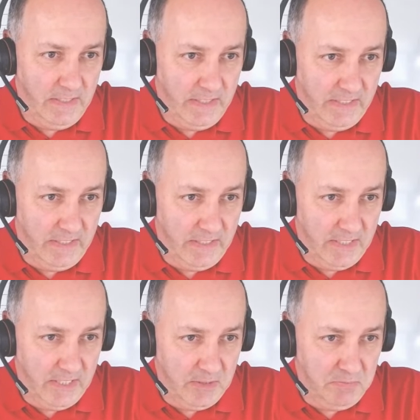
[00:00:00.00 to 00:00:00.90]

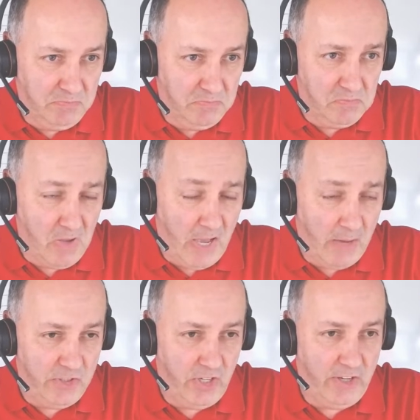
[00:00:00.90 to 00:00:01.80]

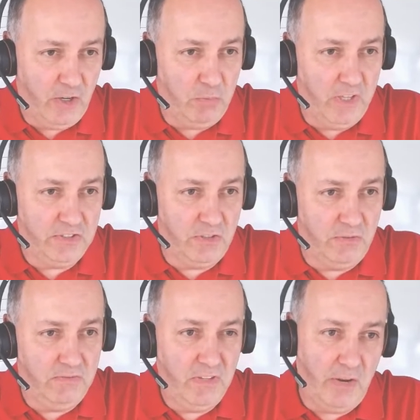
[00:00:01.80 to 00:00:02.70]
Abhijit. I hope that's
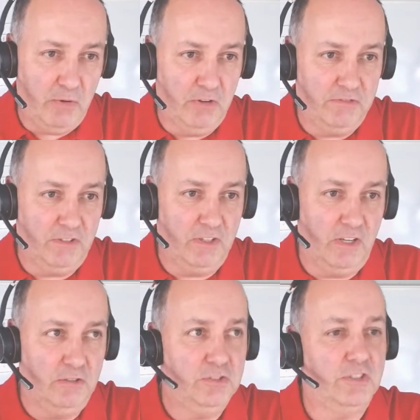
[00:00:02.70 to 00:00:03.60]
near enough for
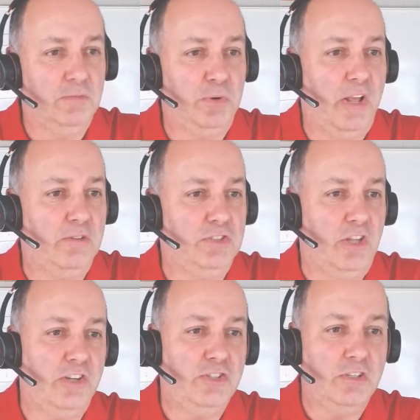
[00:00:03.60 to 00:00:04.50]
close
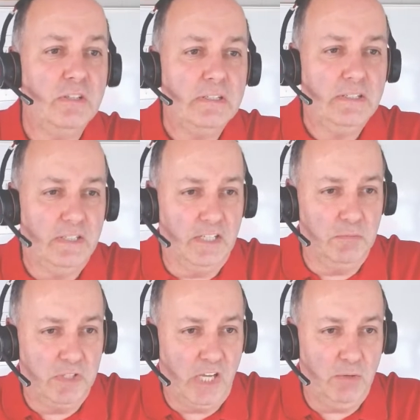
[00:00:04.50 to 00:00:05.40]
pronunciation.
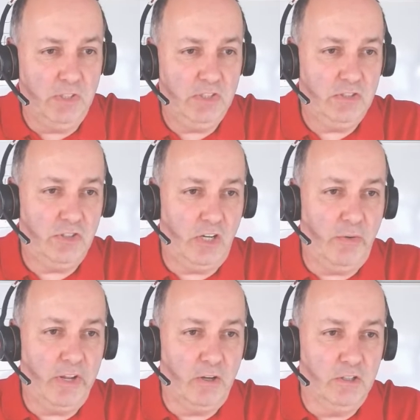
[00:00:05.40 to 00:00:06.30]
Can we
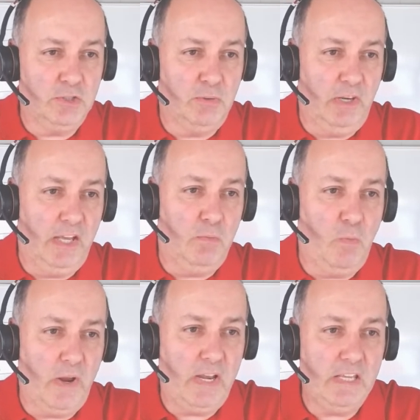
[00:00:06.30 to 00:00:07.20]
generate auto alarm
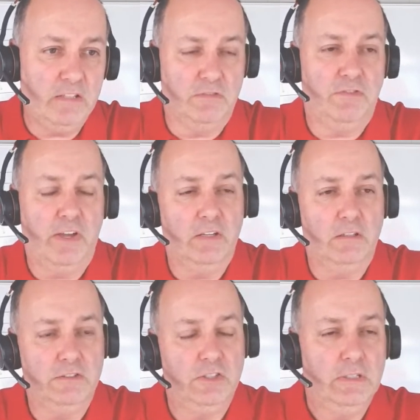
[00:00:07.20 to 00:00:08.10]
when heater
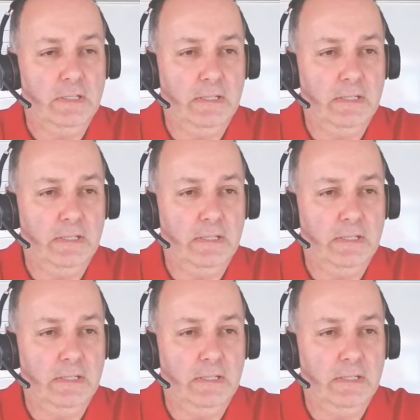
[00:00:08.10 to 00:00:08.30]
fails?